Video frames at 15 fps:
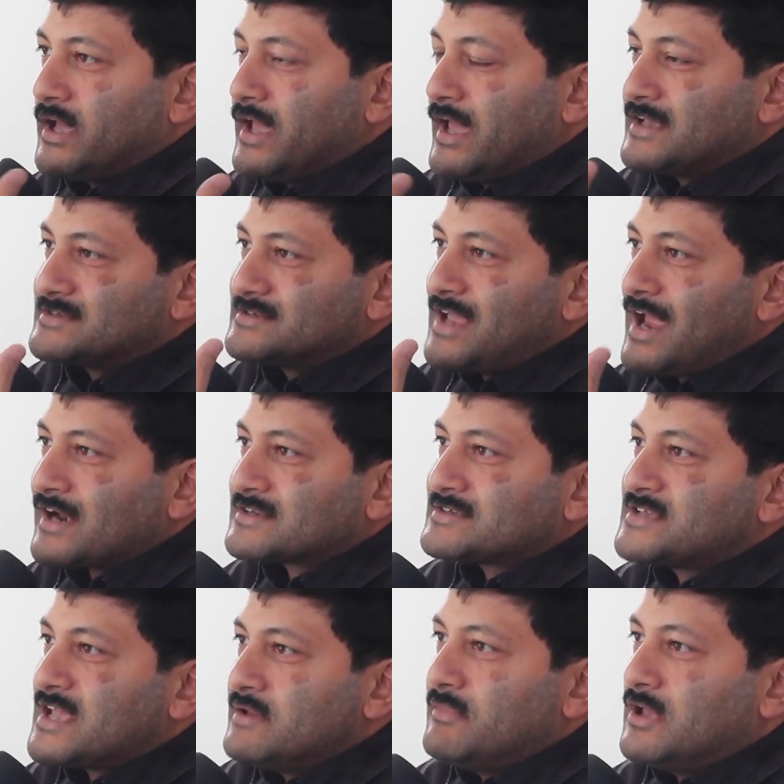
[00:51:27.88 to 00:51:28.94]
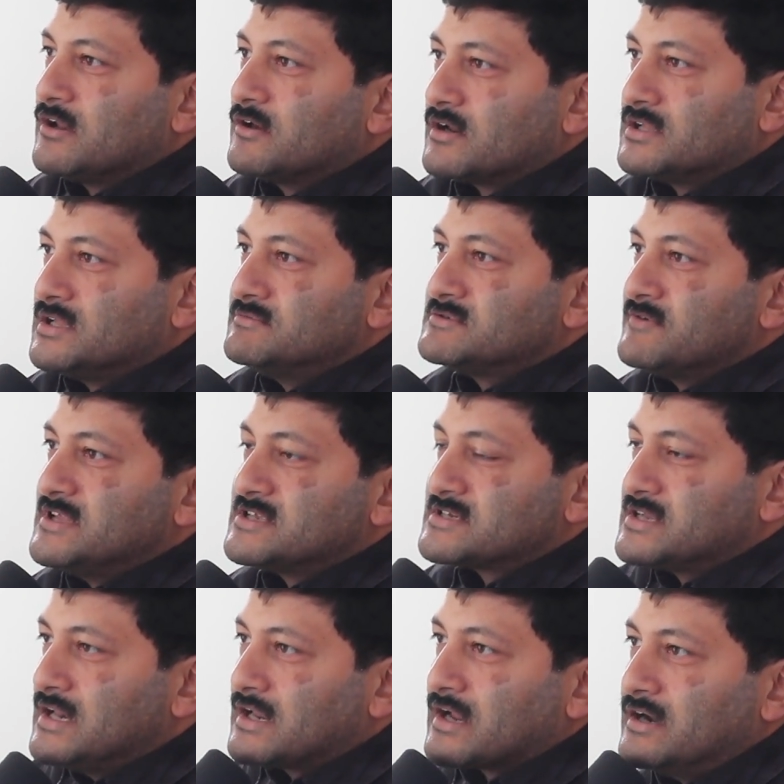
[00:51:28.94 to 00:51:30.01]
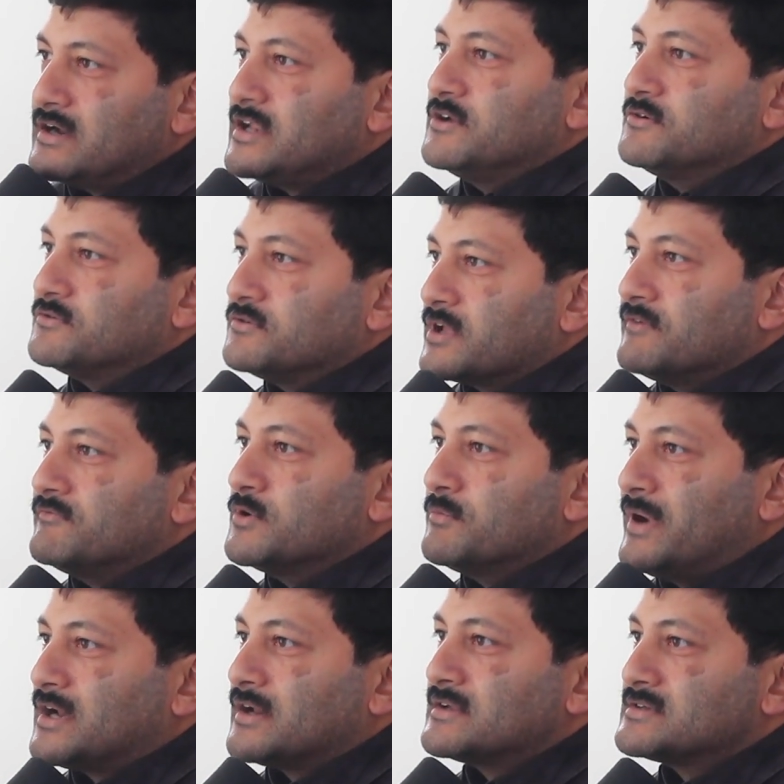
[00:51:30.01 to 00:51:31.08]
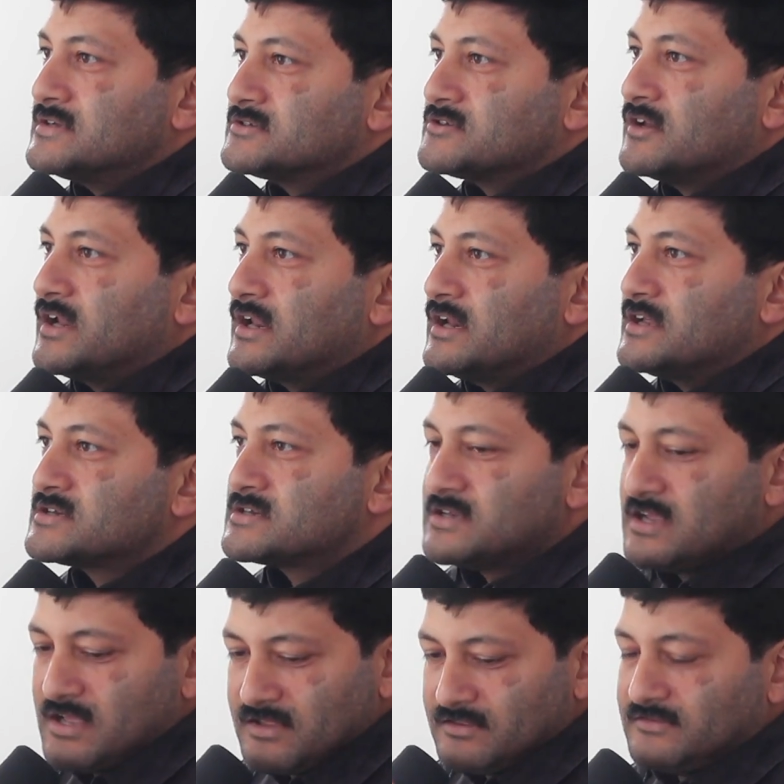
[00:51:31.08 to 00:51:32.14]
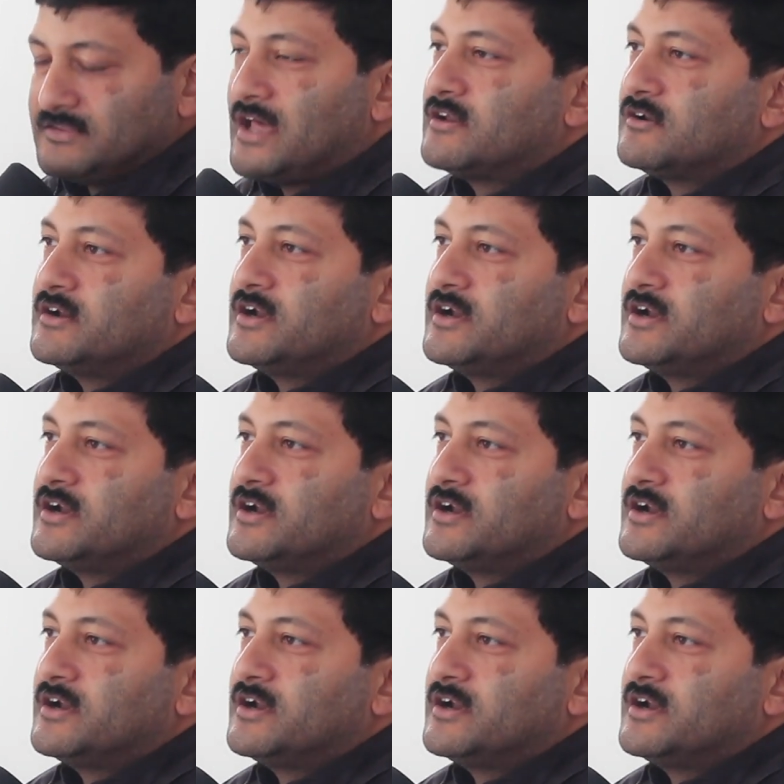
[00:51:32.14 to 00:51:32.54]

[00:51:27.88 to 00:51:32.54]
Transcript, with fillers: The exact same algorithms will still continue to give you better results on English than